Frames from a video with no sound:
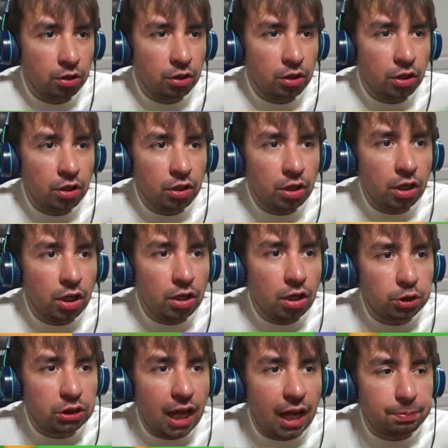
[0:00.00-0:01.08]
no, no, no, no, no.
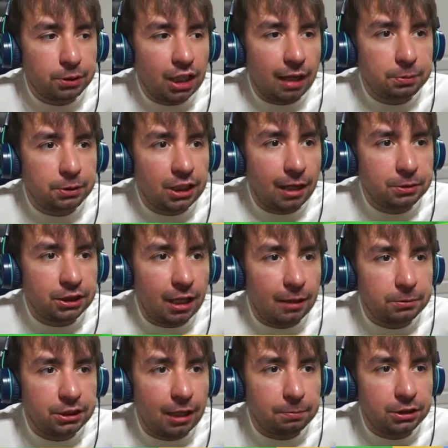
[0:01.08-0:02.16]
Stop, stop, stop,
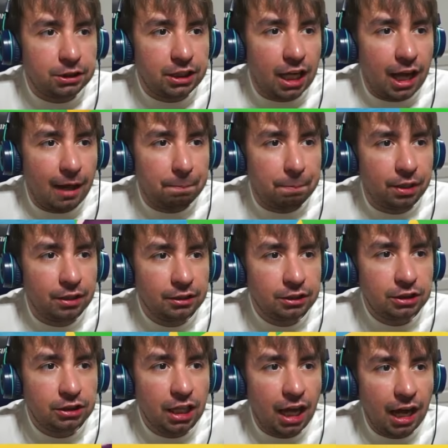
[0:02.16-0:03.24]
stop, stop, stop,
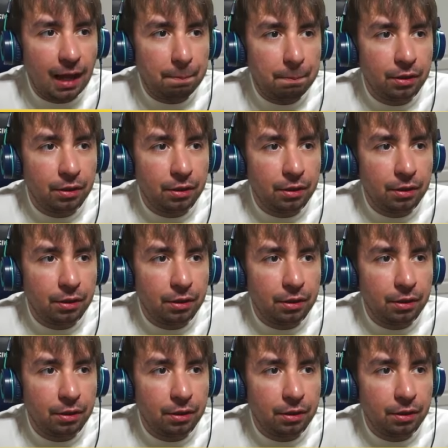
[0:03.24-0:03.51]
stop.